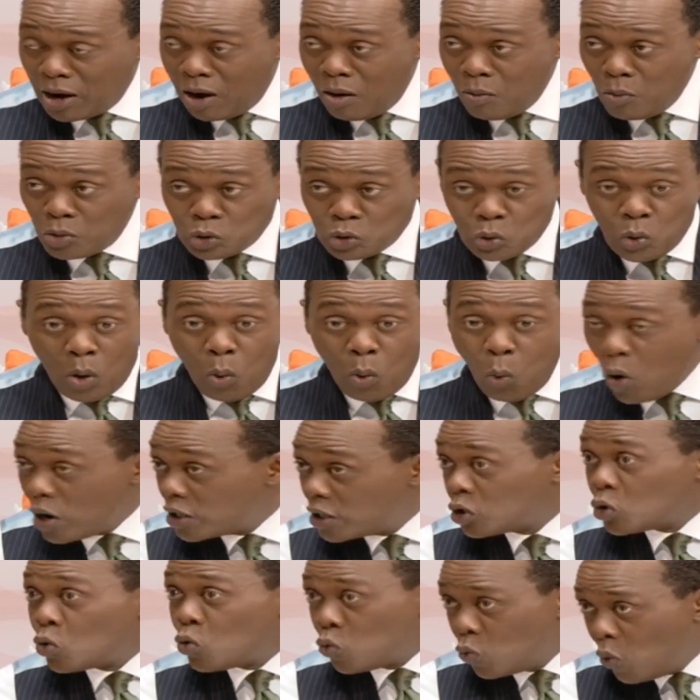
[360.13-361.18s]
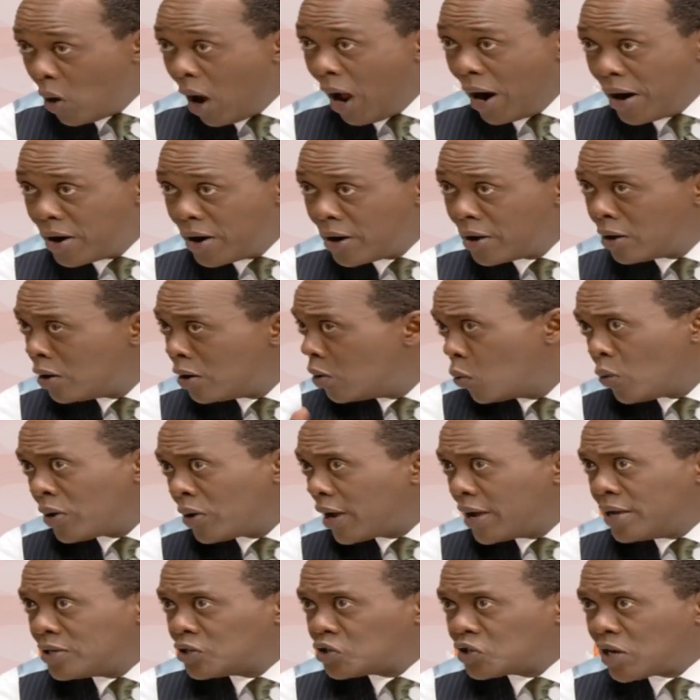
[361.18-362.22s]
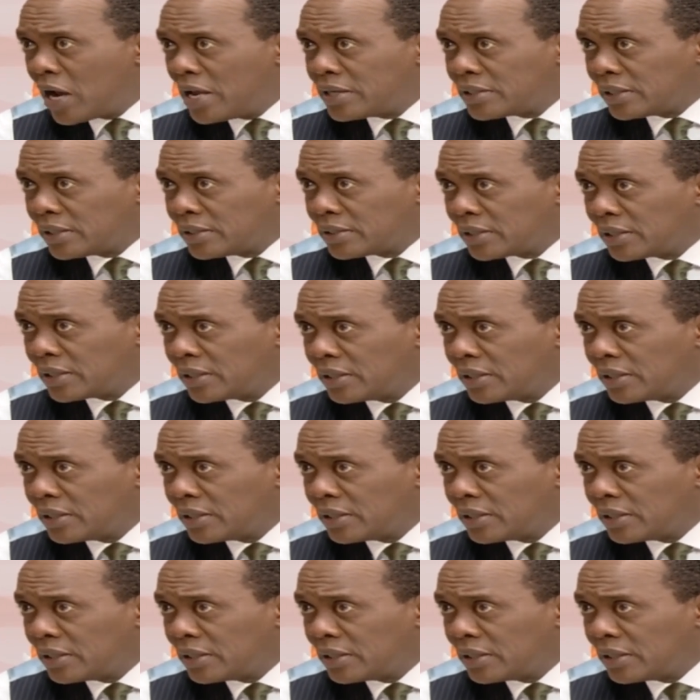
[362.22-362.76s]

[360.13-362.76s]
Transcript: Mutua were to run, what are his chances?